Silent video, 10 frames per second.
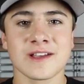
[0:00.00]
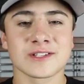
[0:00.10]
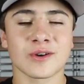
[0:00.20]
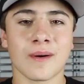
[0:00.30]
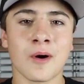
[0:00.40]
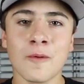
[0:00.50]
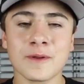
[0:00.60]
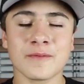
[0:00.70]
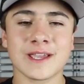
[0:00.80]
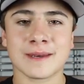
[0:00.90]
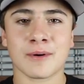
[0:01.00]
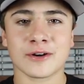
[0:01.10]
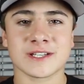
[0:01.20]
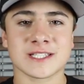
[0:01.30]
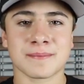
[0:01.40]
So I'm hoping we can
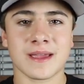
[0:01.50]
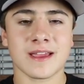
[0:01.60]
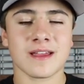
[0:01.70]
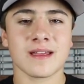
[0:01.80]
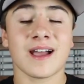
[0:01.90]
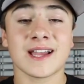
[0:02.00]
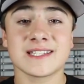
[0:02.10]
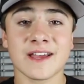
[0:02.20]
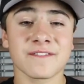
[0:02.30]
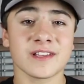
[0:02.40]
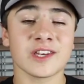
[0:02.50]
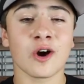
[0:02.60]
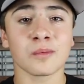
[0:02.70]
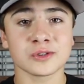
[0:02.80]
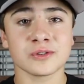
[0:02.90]
participate. I definitely
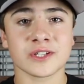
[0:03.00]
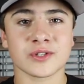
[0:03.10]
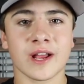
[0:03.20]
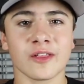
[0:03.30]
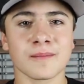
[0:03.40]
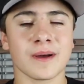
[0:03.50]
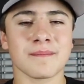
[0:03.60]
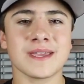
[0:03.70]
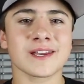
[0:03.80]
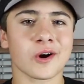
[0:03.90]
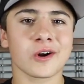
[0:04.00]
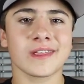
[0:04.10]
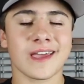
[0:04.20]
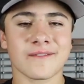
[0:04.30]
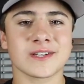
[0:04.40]
know we'll do the trailer, but me and
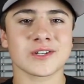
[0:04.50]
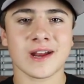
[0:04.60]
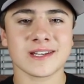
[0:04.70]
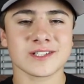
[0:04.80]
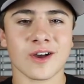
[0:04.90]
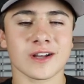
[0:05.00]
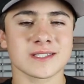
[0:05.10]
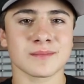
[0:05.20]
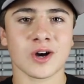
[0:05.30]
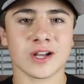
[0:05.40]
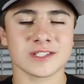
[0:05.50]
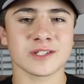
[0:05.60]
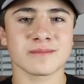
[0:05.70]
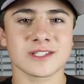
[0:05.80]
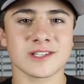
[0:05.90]
Carly have been trying to talk some
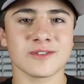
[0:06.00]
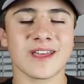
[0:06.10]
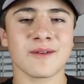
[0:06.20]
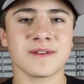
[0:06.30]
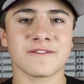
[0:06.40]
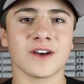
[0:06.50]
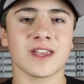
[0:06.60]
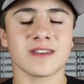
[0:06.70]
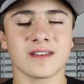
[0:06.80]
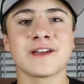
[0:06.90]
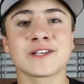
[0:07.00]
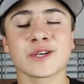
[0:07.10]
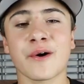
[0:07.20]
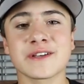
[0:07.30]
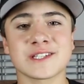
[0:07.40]
costumes to do that would be fun.
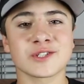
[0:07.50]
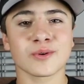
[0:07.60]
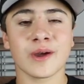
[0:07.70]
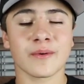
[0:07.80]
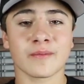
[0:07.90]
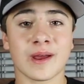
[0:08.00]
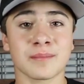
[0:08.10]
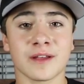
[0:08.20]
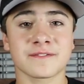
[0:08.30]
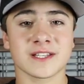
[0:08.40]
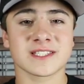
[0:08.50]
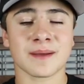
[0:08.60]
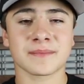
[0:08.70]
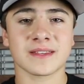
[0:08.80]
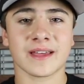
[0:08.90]
So I always enjoy when Red Bluff does
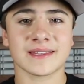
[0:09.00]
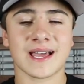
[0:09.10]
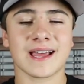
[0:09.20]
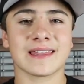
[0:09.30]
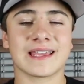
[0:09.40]
something like that.